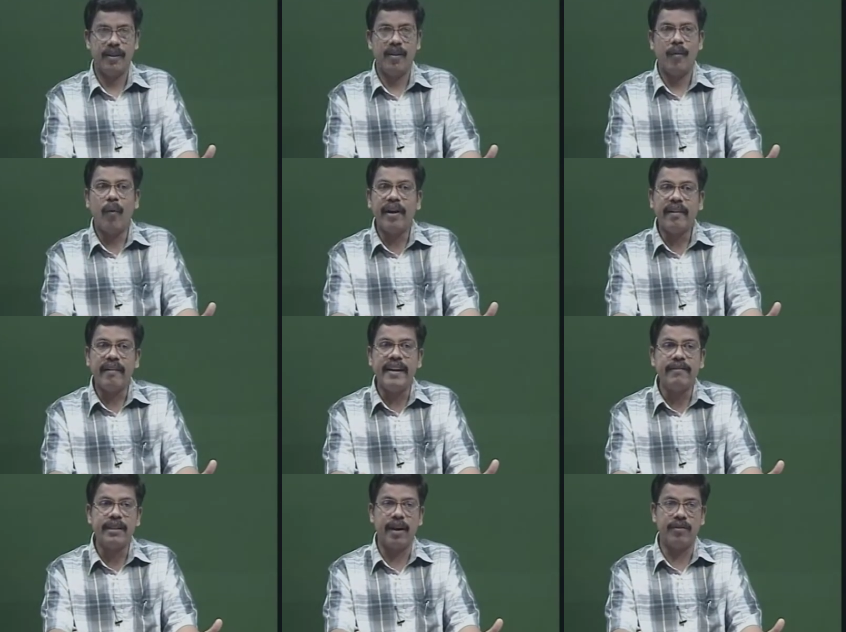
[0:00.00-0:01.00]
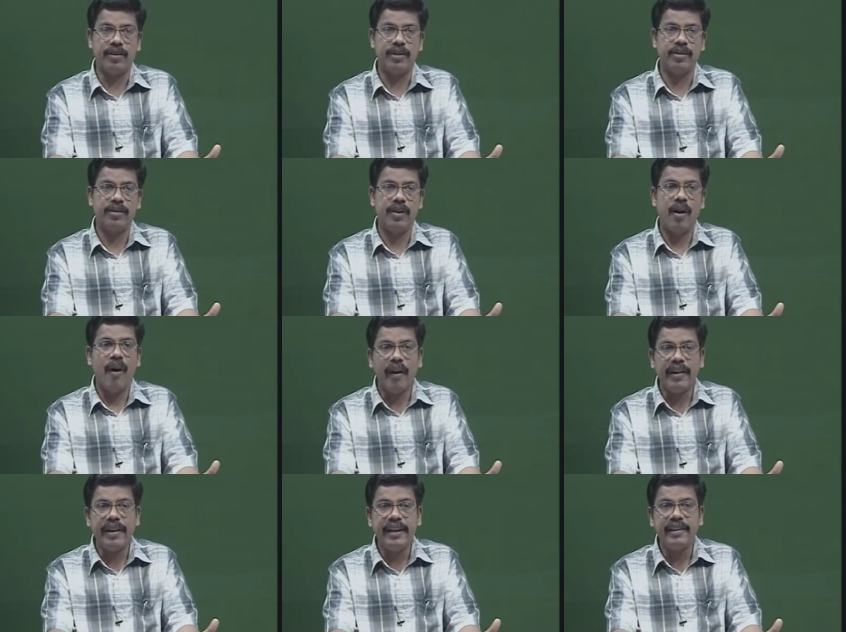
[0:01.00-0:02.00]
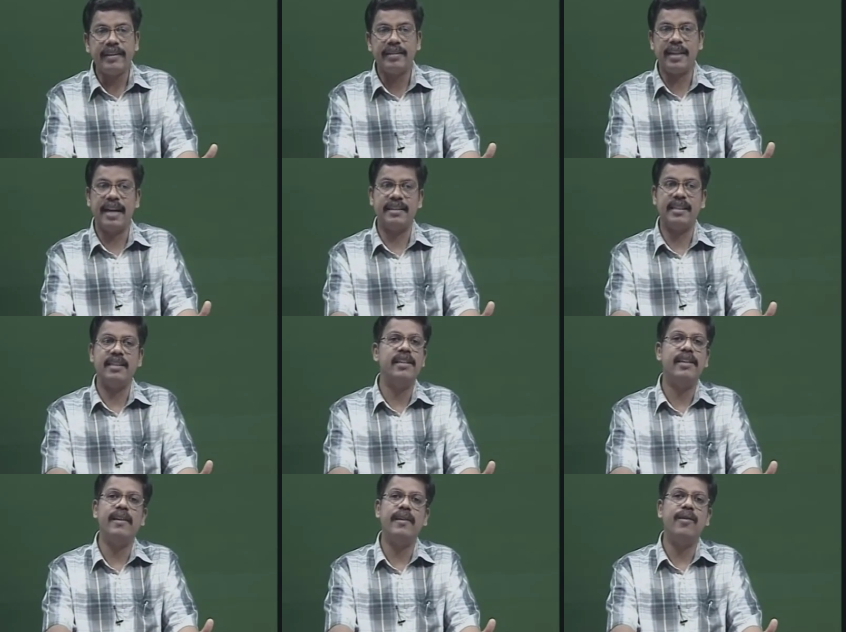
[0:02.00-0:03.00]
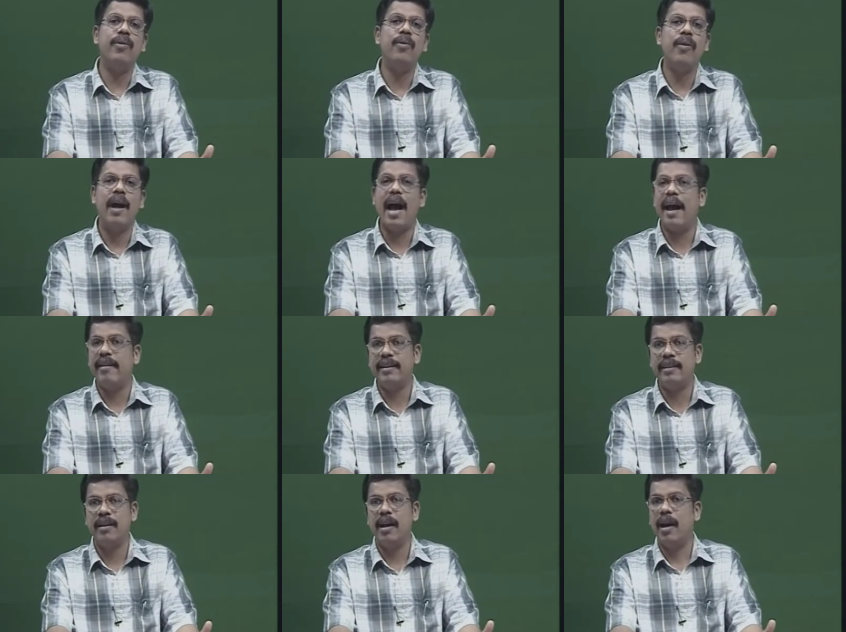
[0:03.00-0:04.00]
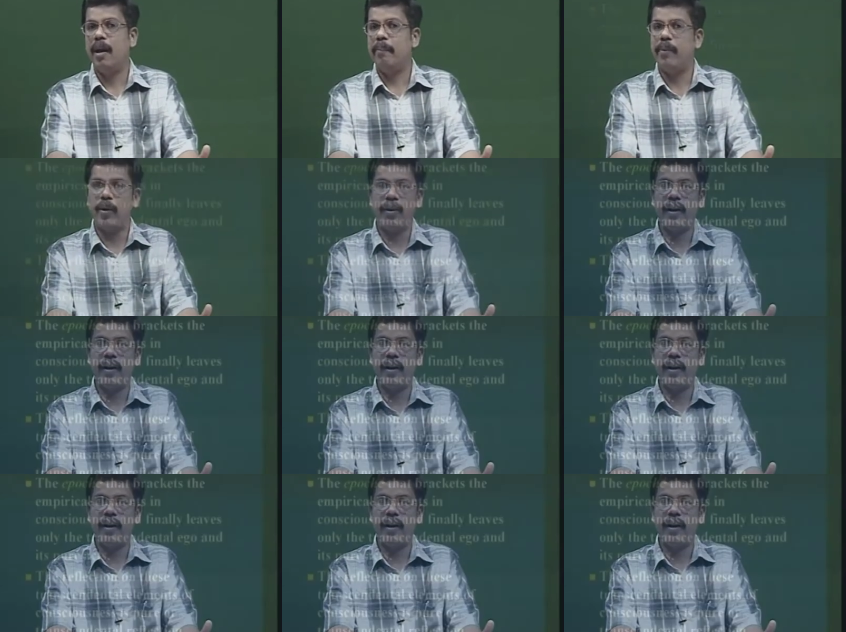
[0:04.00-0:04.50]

What leaves out? Only the transcendental ego and its pure